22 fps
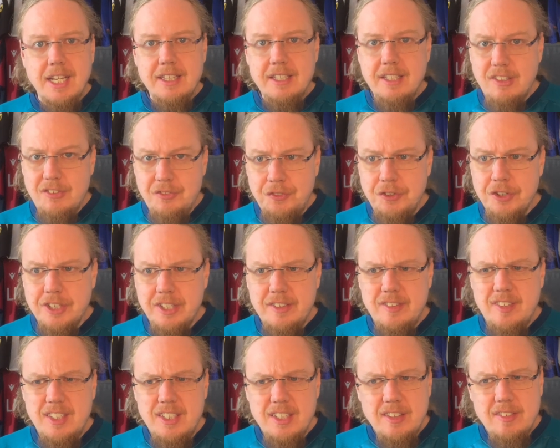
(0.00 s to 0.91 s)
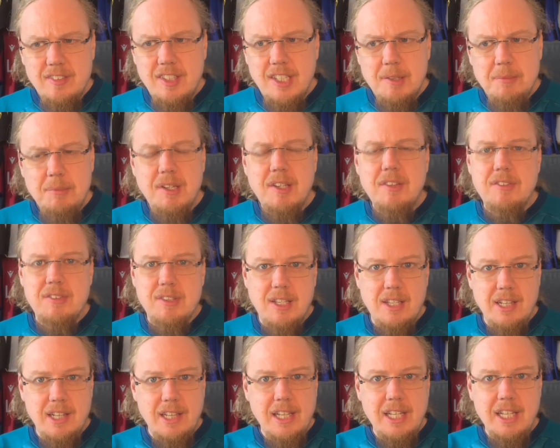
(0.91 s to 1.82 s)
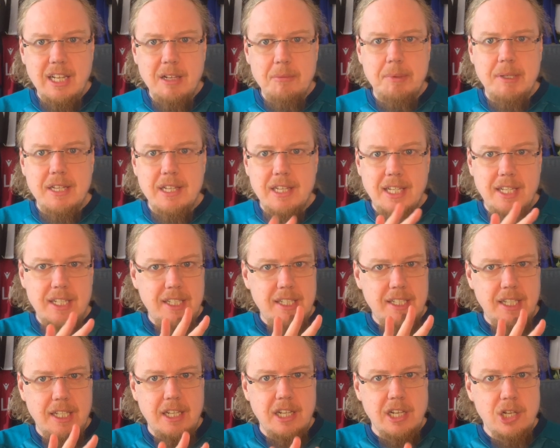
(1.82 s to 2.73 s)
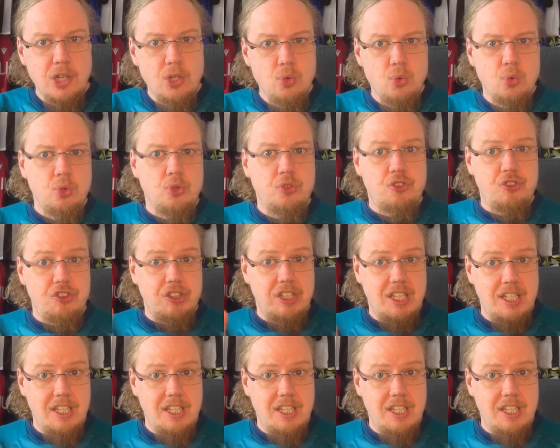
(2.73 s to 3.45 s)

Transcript: This Fiorentina team is a little bit letting it loose